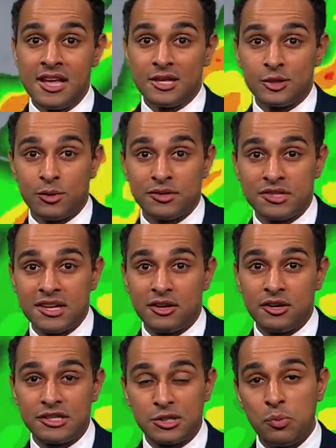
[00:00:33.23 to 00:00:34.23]
So we'll see a
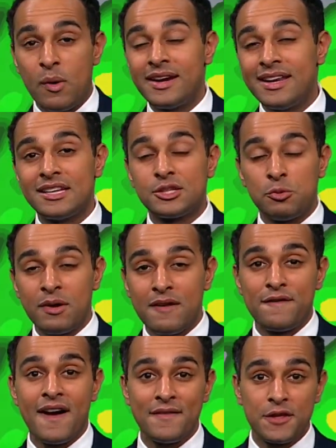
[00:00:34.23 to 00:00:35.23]
good 20 to
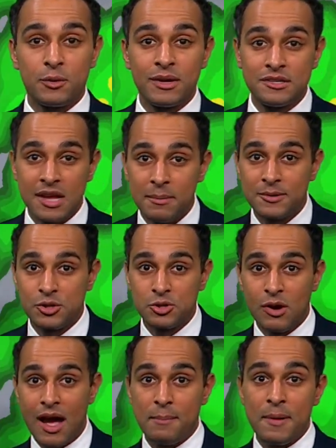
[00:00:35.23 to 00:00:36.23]
25 degree temperature
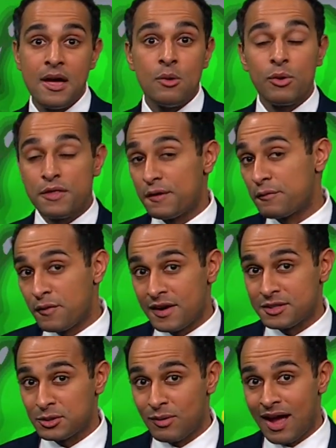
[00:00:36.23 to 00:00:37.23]
drop with the
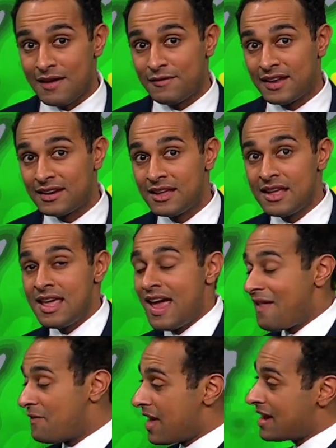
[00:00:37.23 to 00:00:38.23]
front arriving,
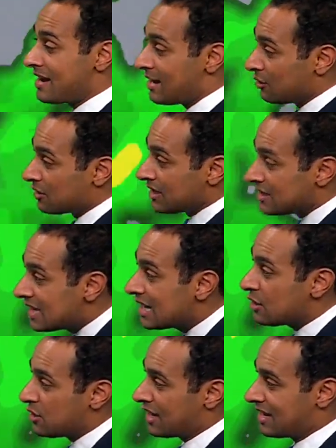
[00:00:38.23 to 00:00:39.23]
and then it'll
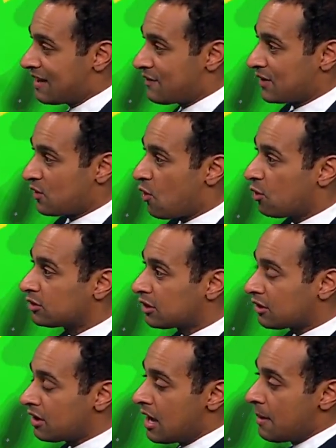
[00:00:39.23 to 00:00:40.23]
continue to get even
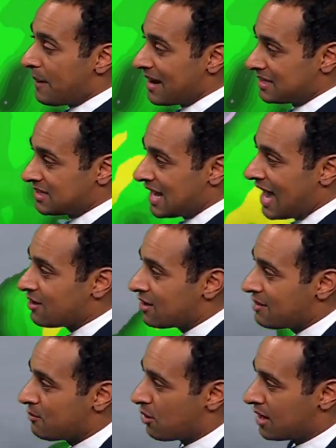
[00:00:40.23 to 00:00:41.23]
colder by
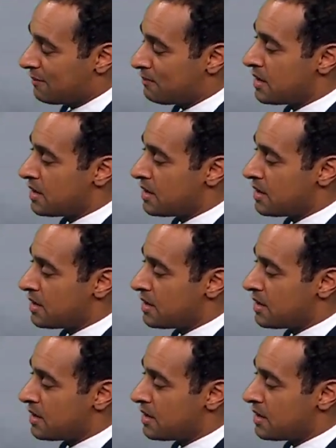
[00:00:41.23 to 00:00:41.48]
Saturday morning.